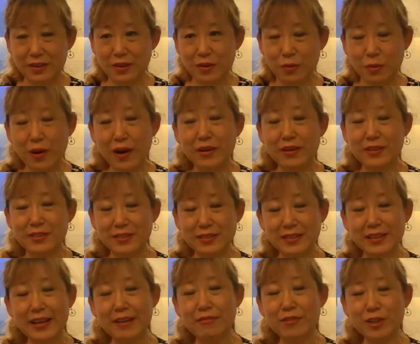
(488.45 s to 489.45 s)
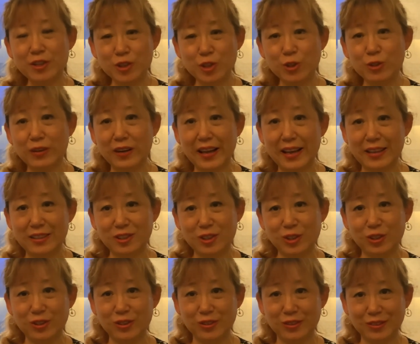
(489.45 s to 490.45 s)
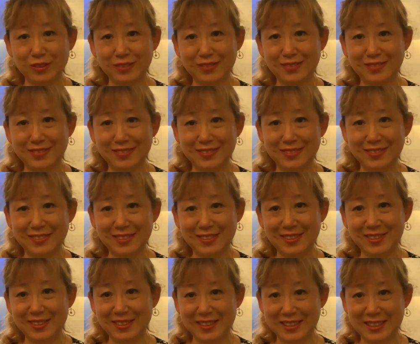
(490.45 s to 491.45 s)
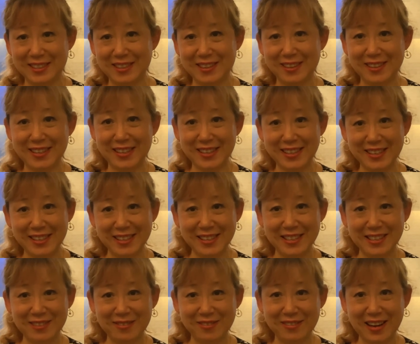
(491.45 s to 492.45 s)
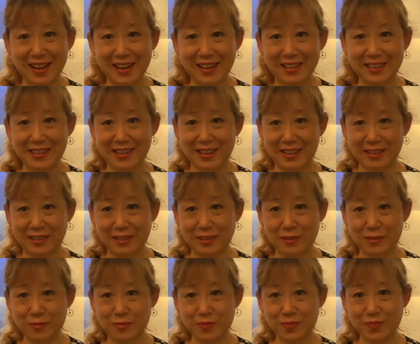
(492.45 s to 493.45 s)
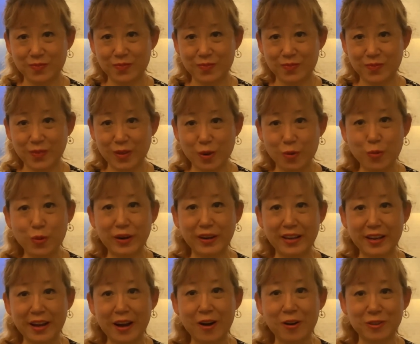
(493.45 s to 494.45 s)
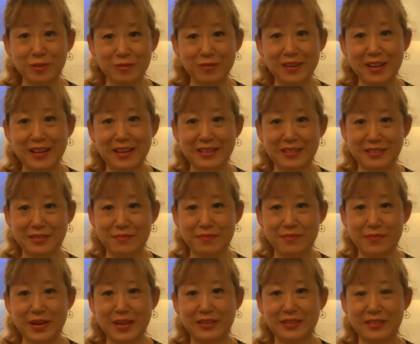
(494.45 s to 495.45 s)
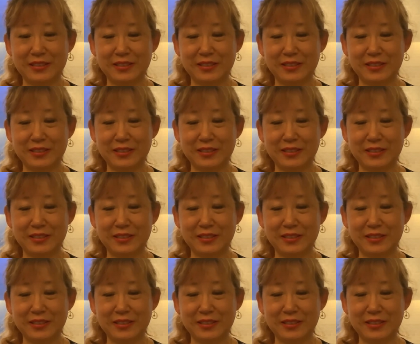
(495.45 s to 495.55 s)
Well, it's never too late to start eating right and working out right, but